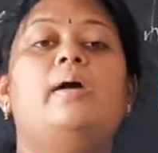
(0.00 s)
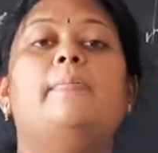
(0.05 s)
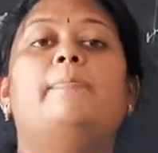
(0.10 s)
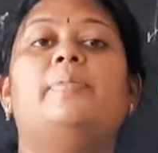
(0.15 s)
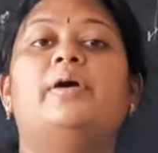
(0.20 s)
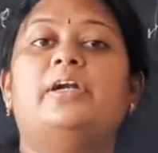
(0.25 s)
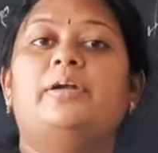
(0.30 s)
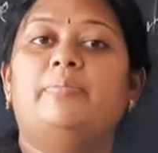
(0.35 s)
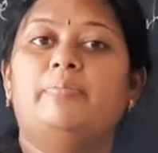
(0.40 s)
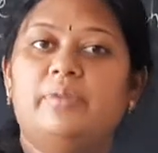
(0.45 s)

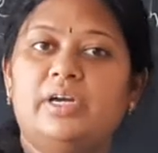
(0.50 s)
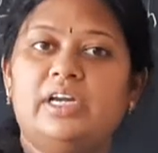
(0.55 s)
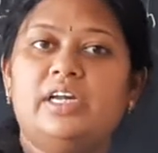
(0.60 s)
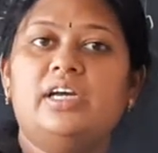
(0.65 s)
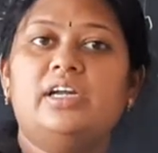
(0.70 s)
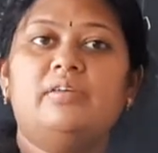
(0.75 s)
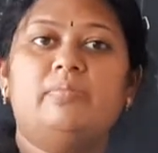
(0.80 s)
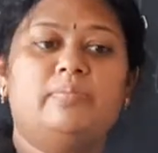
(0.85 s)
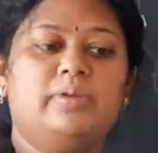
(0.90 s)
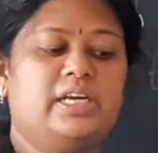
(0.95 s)
But
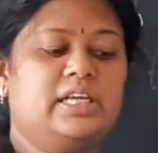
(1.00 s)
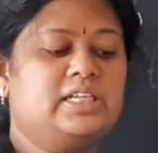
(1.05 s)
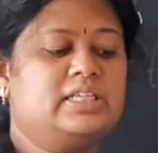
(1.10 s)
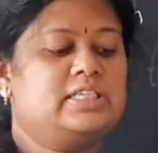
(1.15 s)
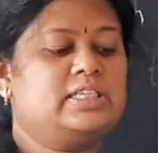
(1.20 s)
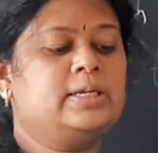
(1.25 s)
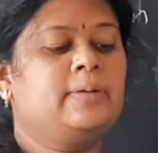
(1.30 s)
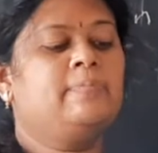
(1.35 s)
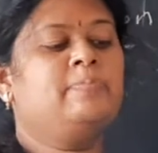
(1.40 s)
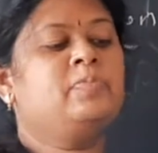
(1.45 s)
mirror
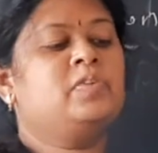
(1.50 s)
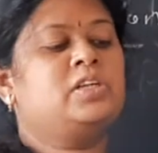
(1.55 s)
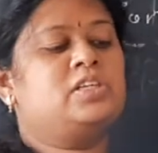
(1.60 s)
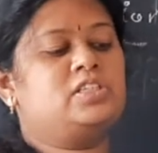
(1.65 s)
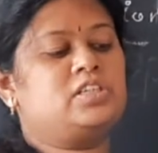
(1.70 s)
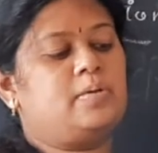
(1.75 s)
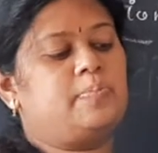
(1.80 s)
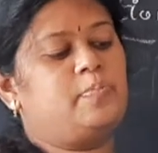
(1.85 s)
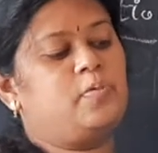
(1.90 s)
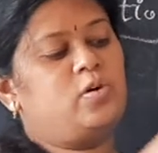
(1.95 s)
means,
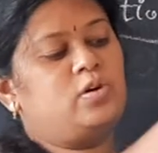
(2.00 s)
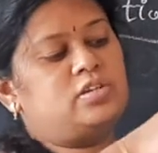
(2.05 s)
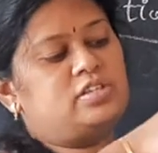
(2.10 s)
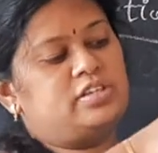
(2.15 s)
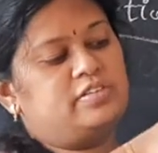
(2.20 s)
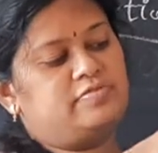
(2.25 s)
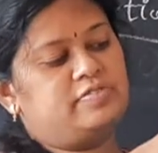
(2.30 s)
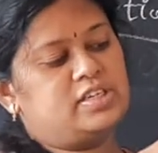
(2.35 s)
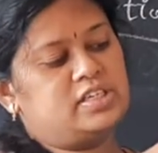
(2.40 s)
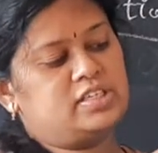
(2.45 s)
suppose
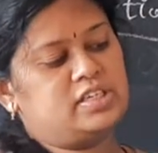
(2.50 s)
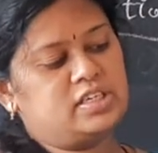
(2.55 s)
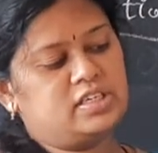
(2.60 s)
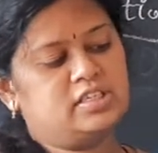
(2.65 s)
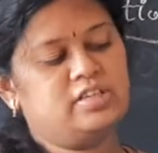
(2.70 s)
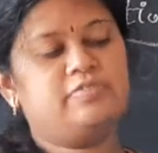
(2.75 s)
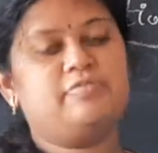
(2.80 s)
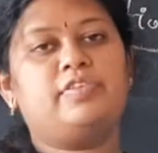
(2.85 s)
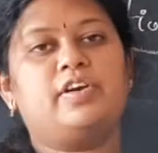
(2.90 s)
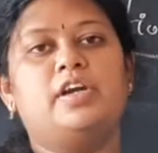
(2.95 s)
if this is
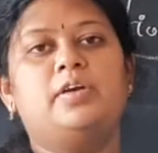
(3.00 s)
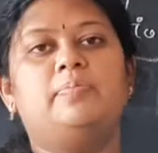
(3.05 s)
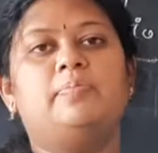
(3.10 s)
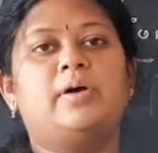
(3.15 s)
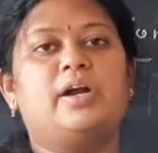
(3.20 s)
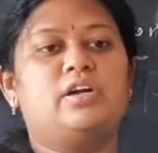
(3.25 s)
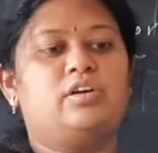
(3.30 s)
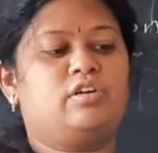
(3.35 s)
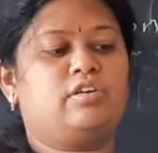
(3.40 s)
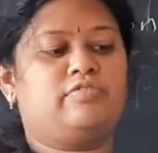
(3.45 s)
the front
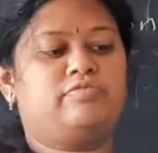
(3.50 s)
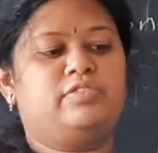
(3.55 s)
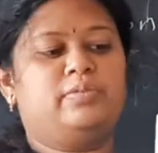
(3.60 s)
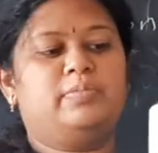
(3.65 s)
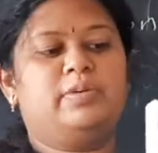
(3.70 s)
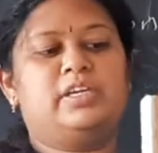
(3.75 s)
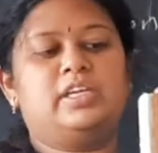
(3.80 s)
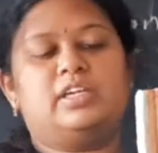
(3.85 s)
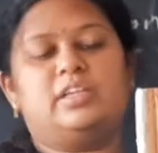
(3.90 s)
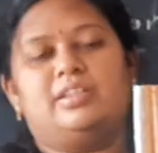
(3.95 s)
part of the
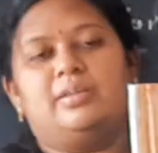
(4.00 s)
mirror,